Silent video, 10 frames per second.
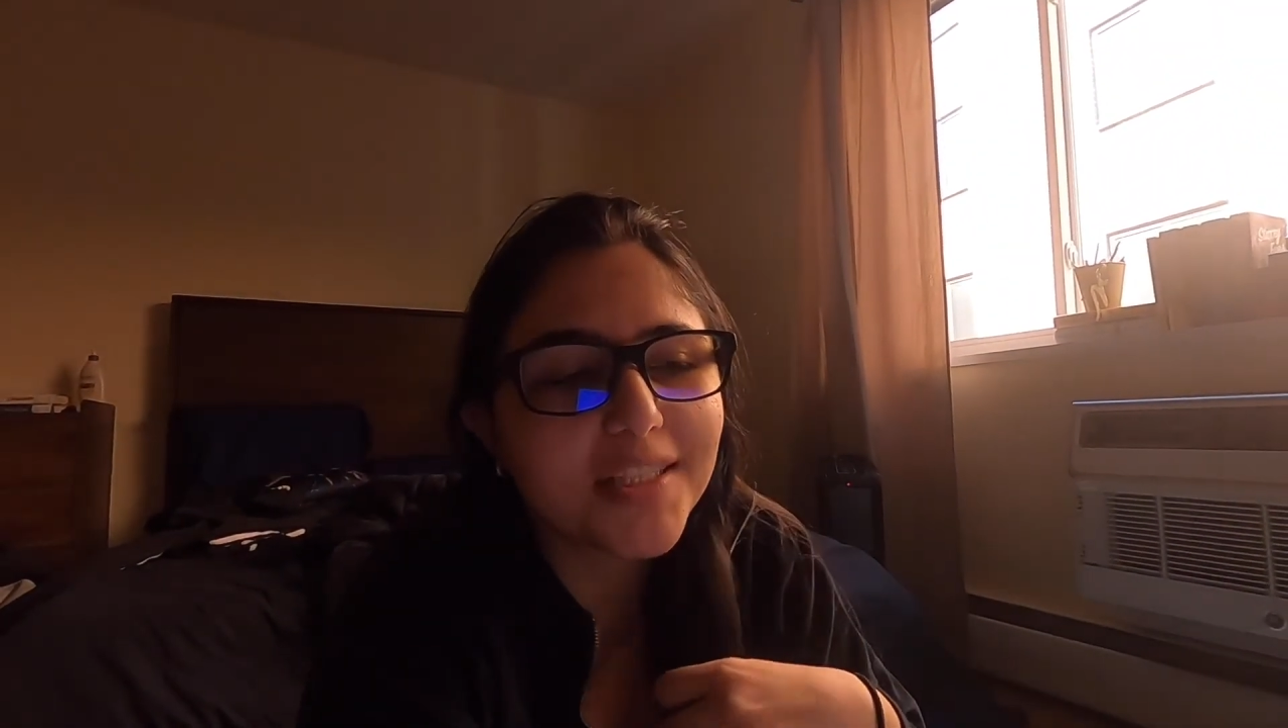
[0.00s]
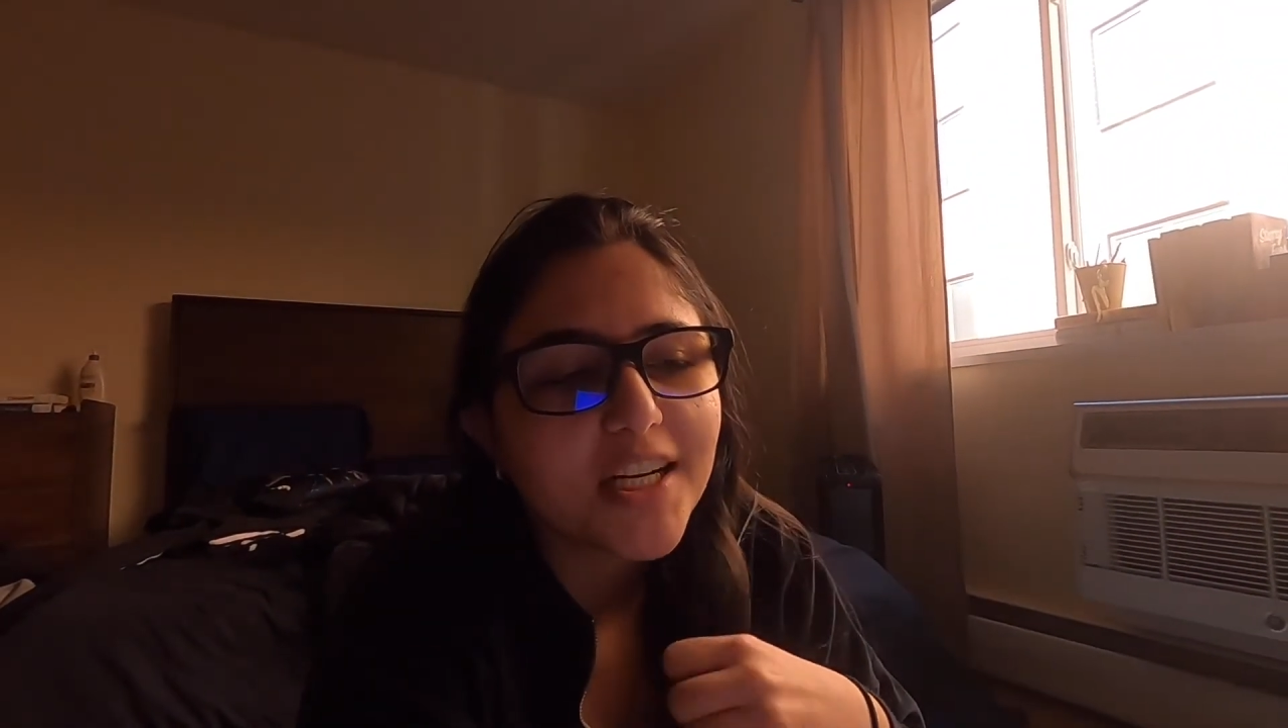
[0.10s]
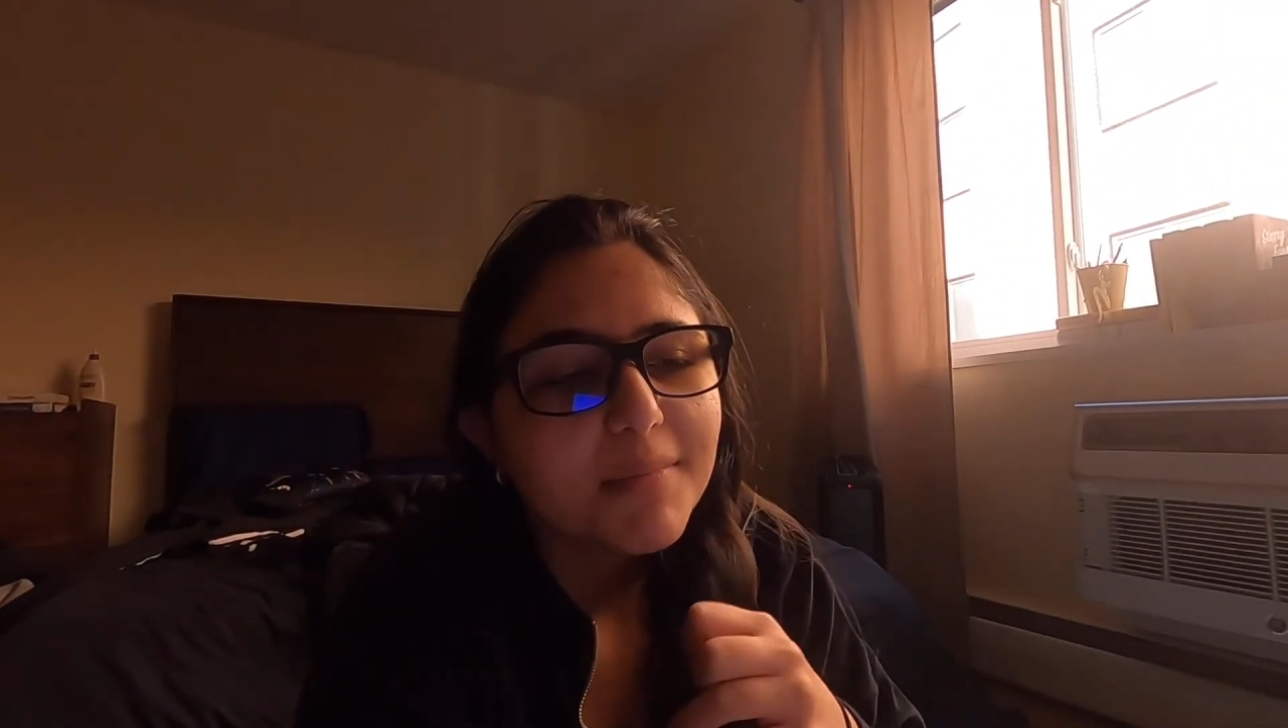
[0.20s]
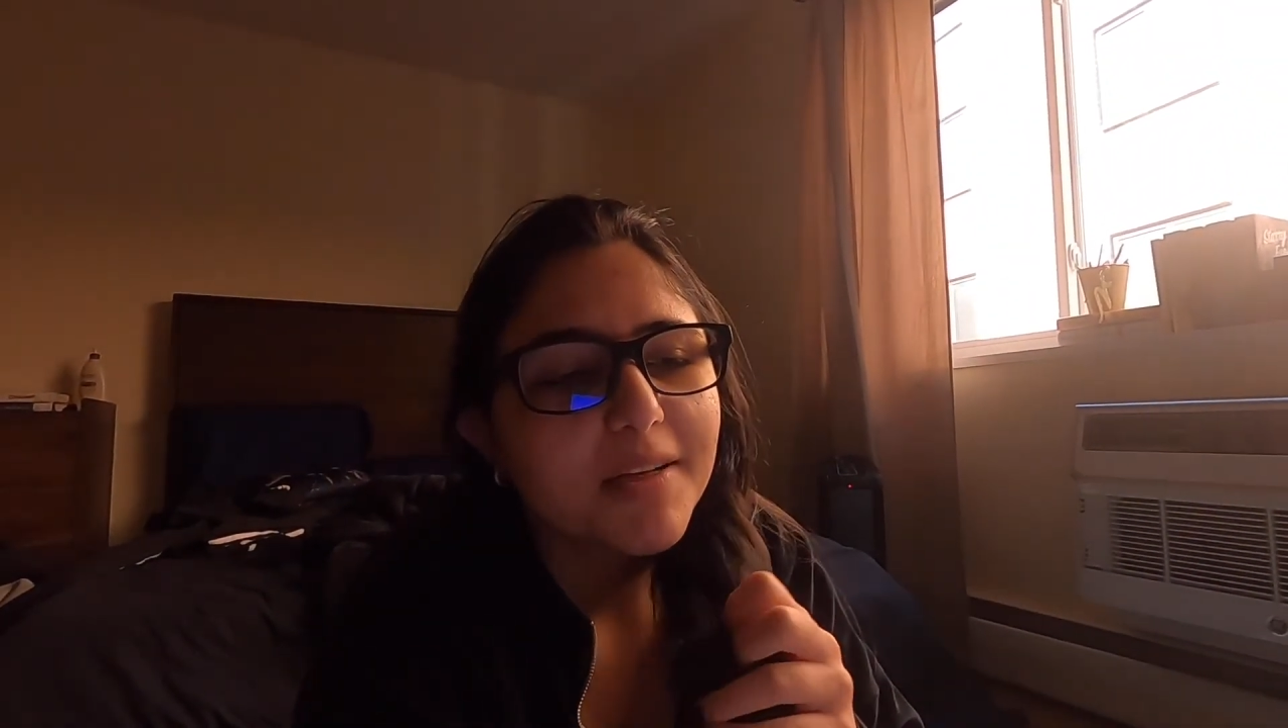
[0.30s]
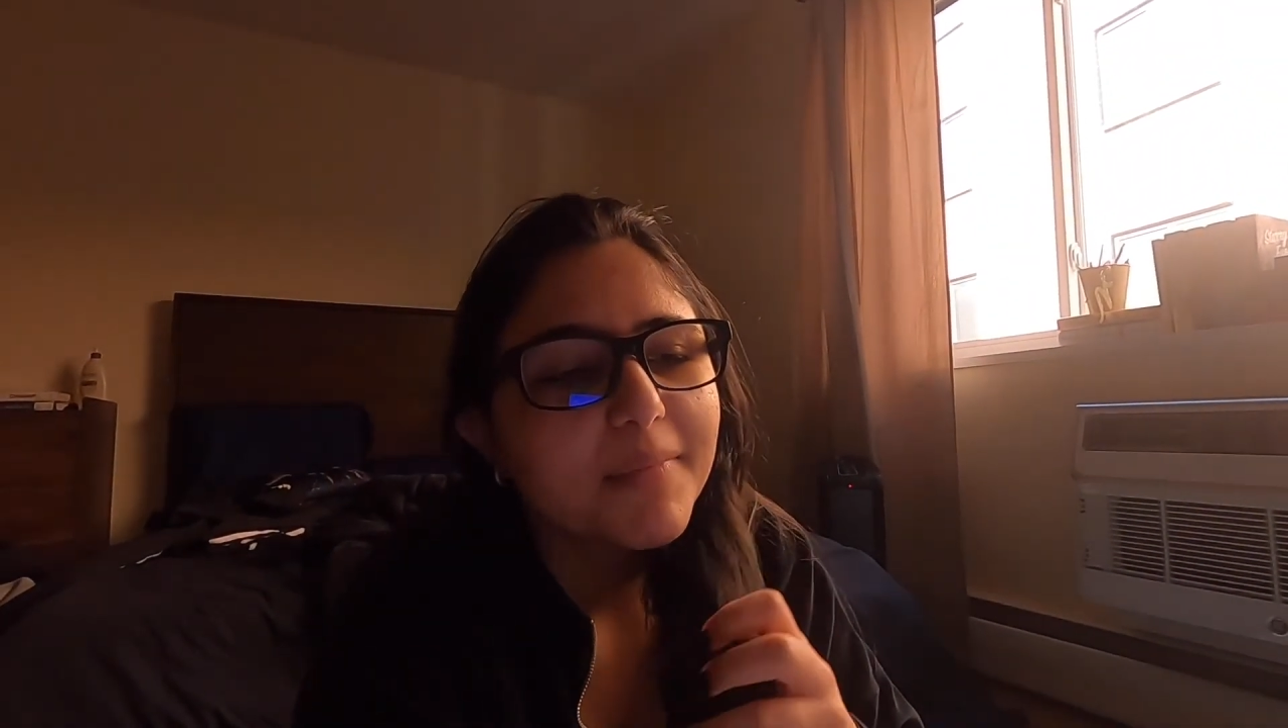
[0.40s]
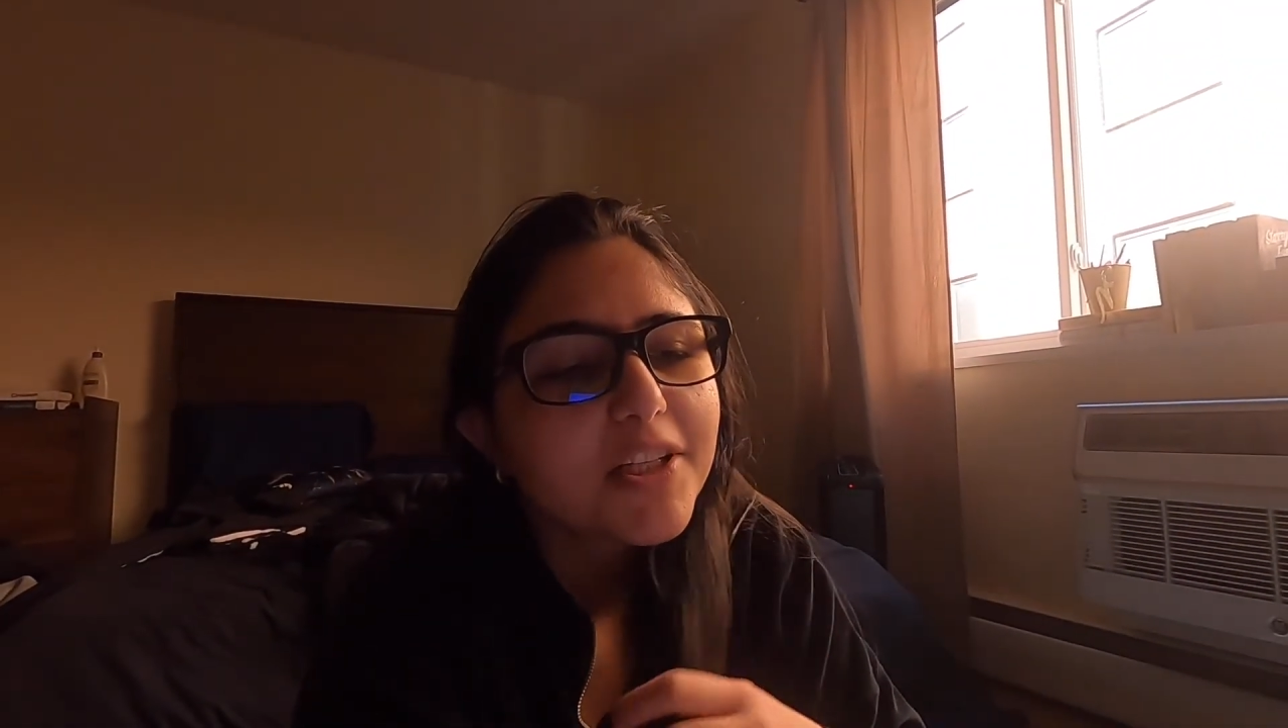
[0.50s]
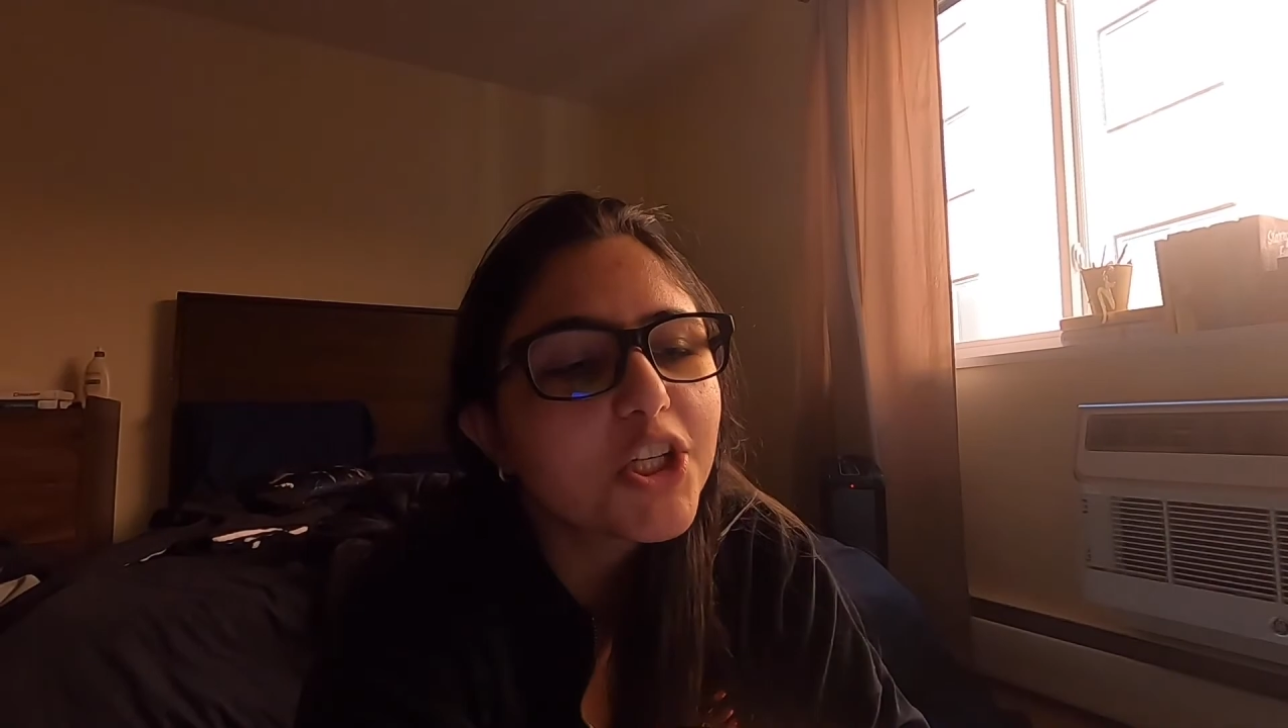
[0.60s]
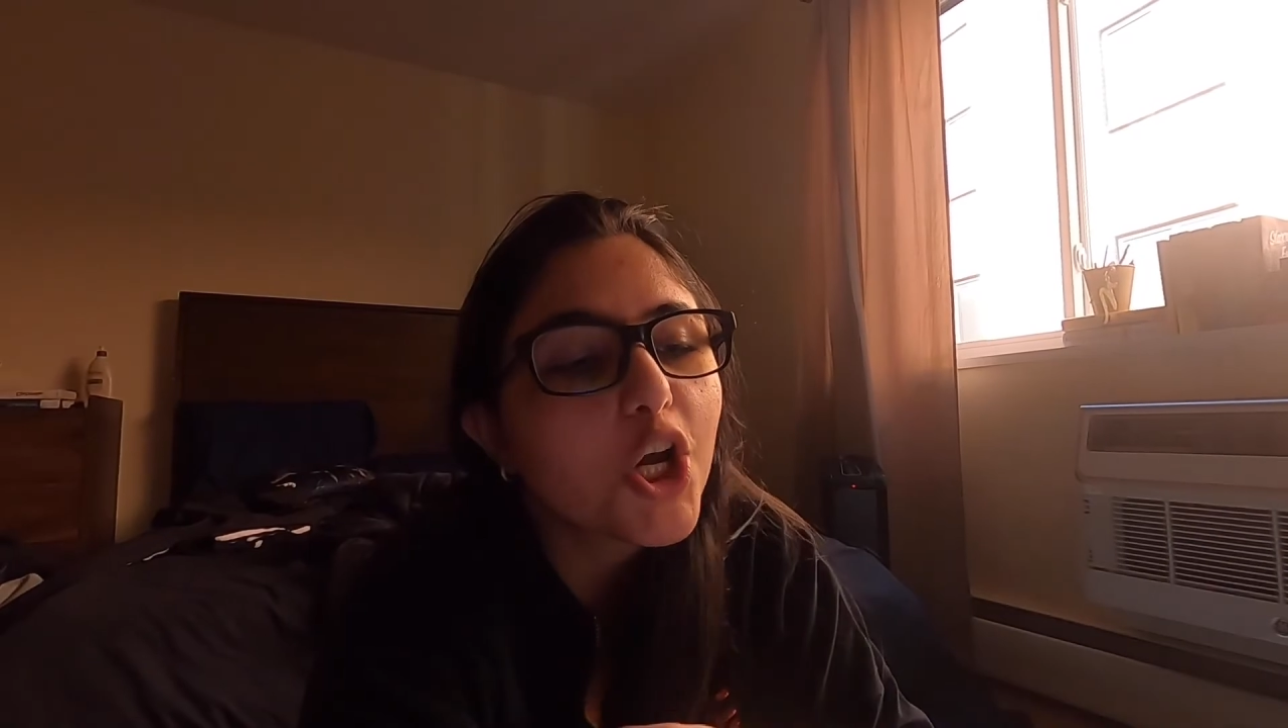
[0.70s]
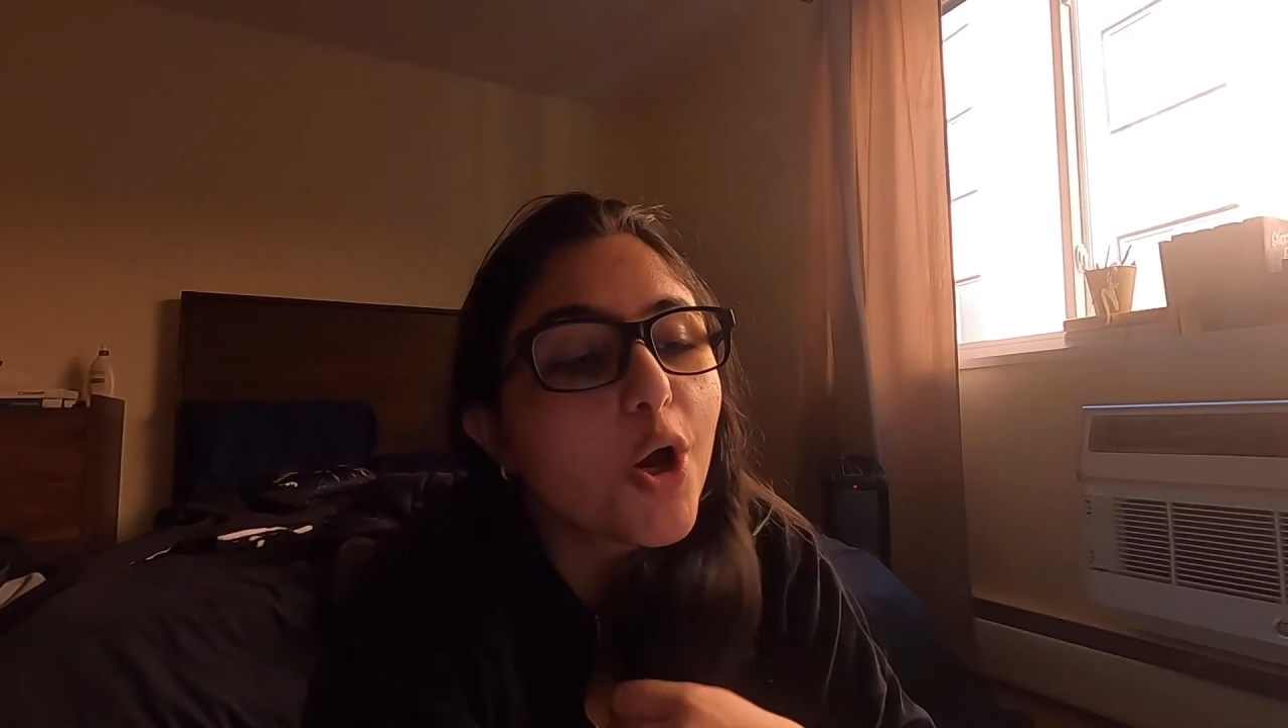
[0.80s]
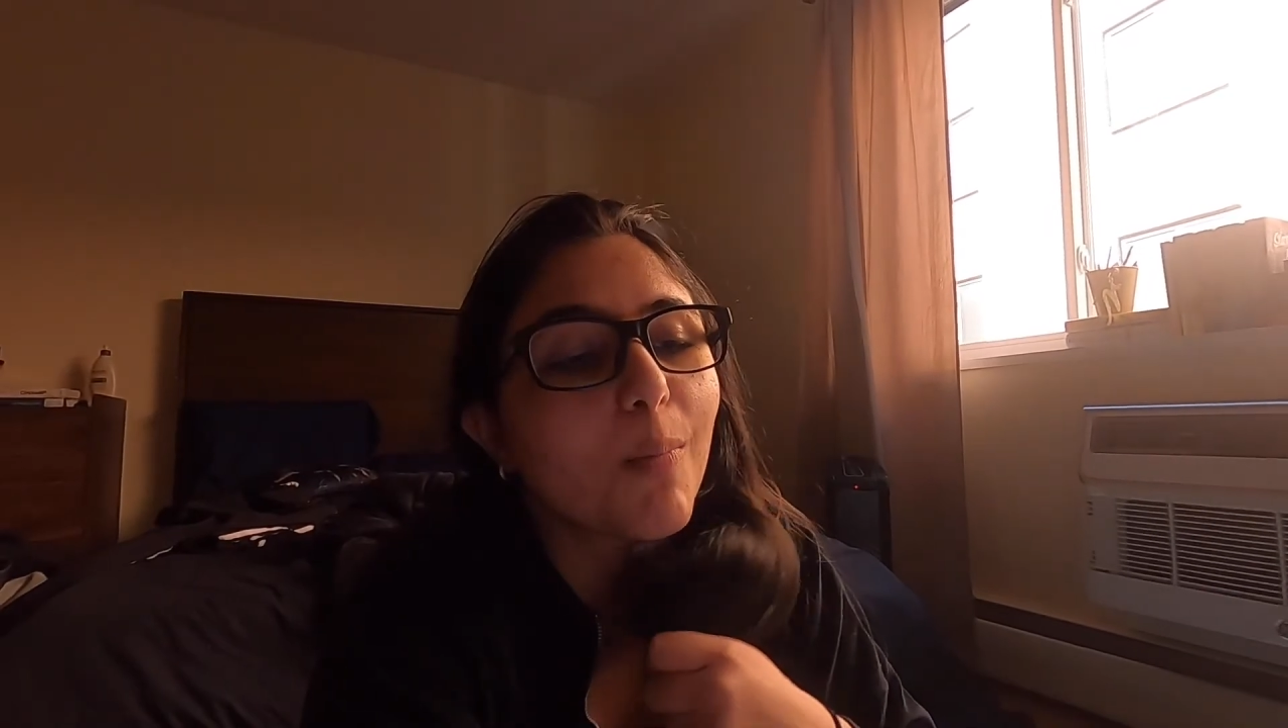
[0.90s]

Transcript: timeline better,